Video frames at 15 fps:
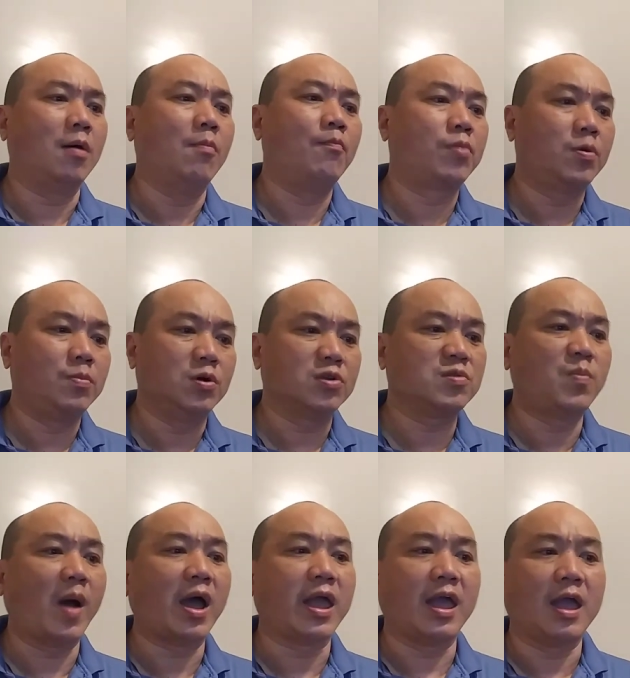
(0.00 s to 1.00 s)
proposed
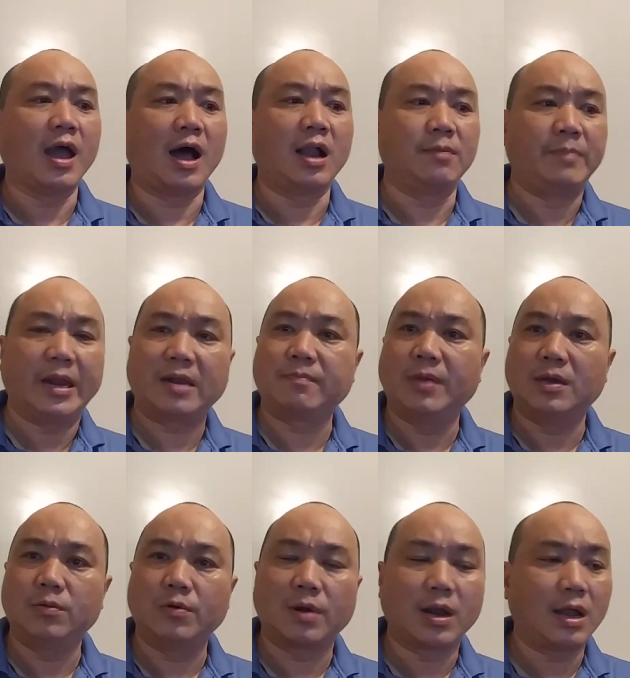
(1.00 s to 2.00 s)
by Albert
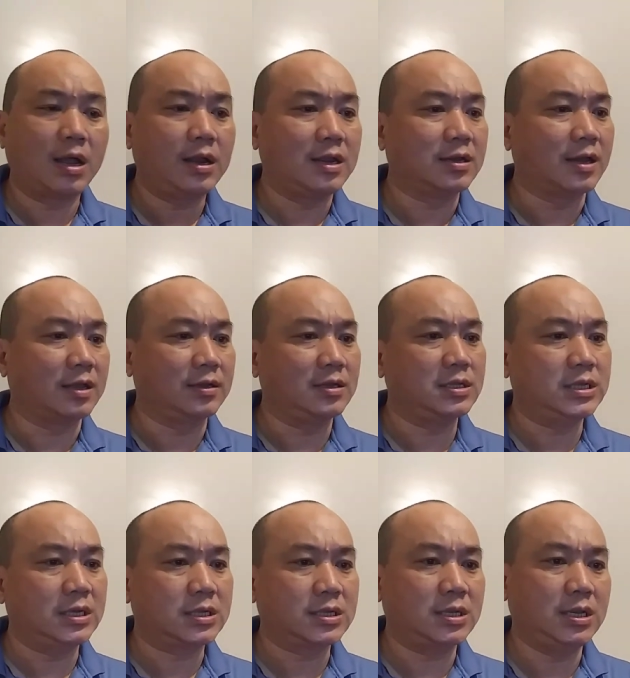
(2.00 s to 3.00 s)
Bandura in
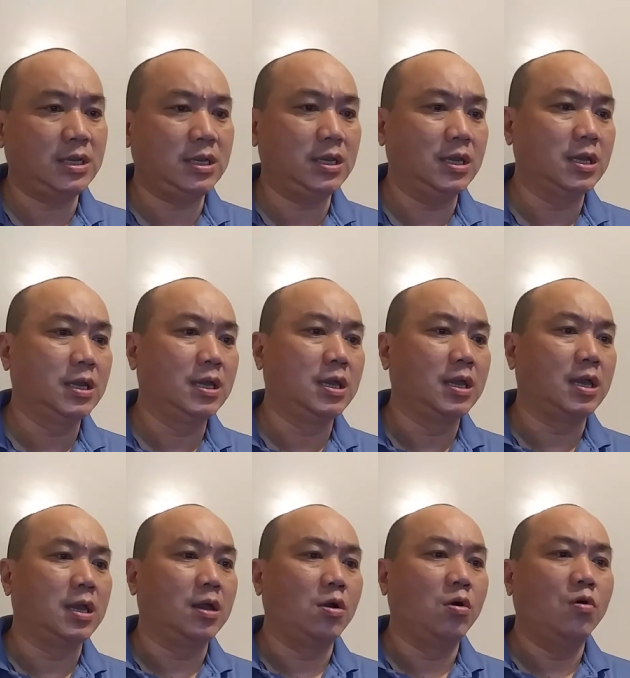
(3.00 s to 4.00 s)
1960,
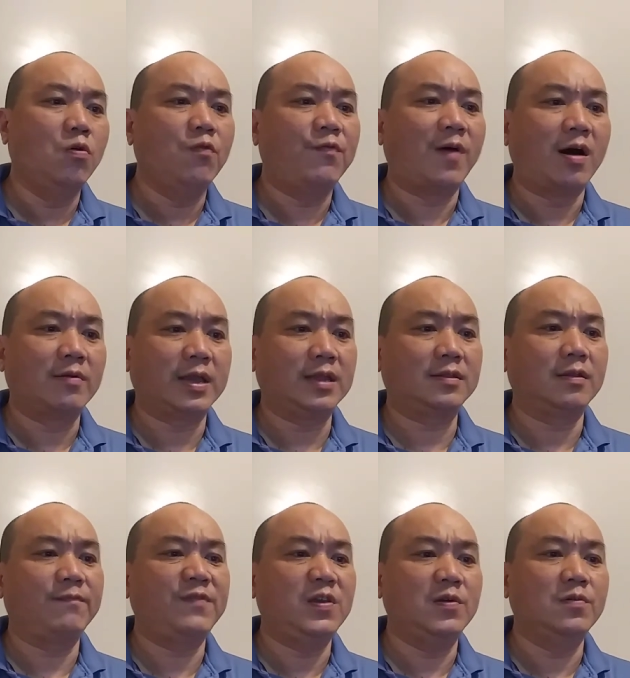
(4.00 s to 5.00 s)
who found it
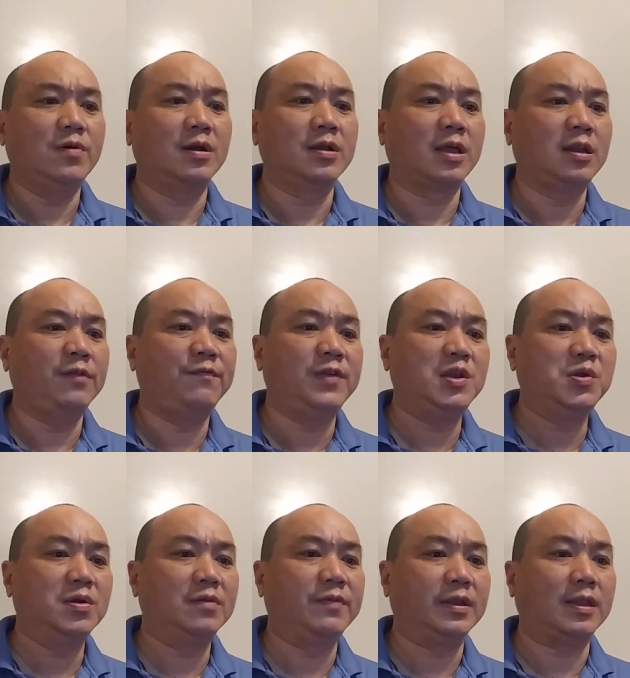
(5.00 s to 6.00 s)
few an
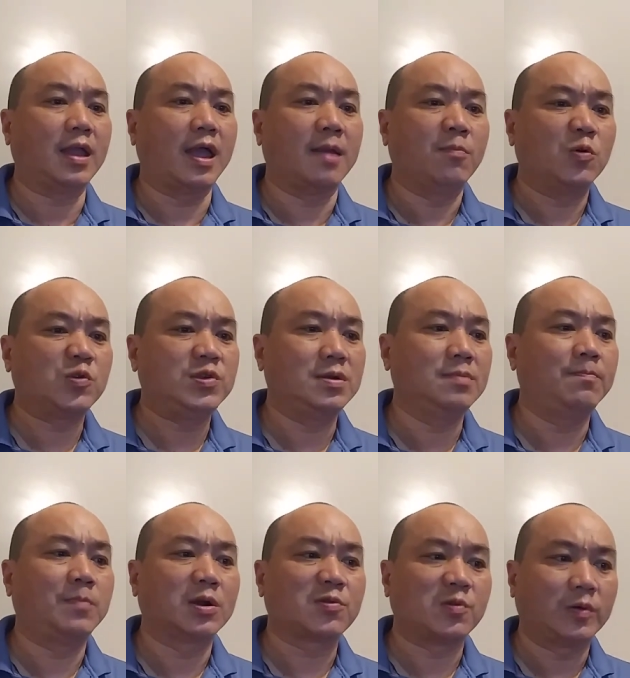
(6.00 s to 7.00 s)
individual with emotion
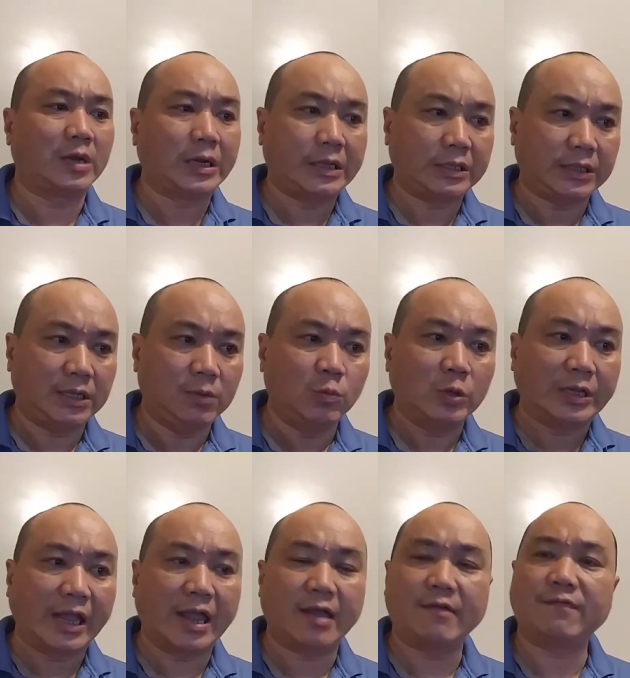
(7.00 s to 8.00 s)
personality would
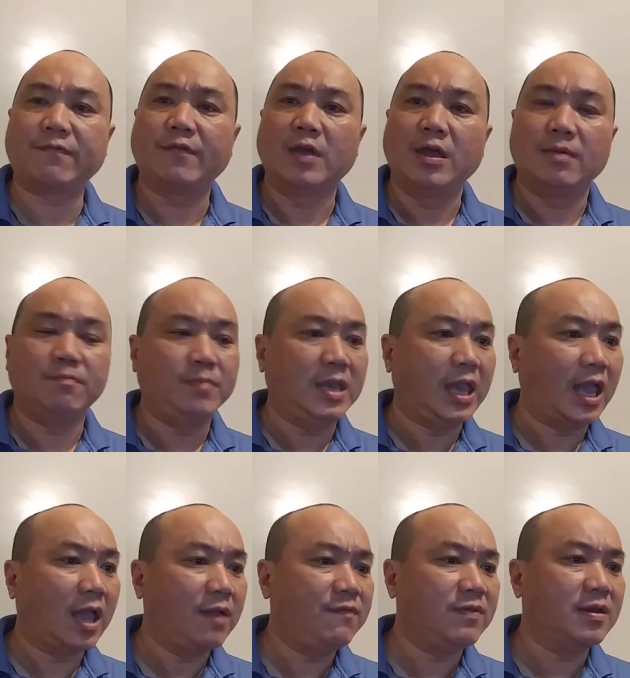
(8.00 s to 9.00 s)
have
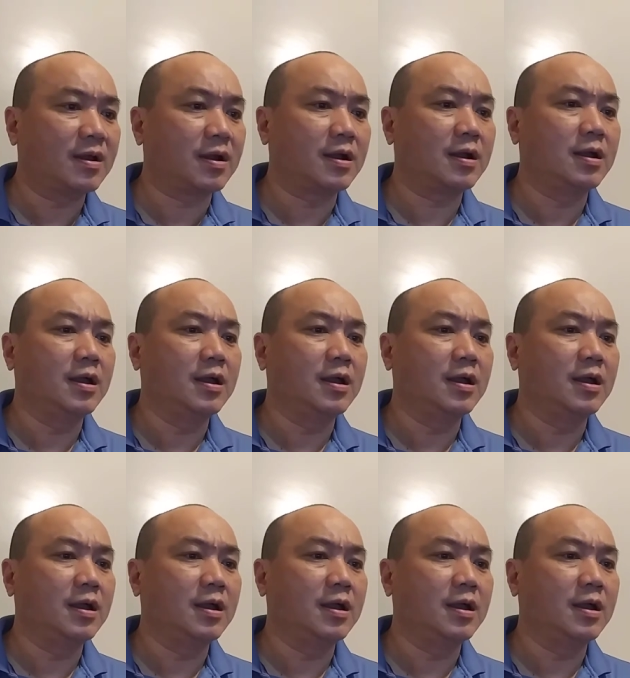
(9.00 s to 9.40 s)
behavior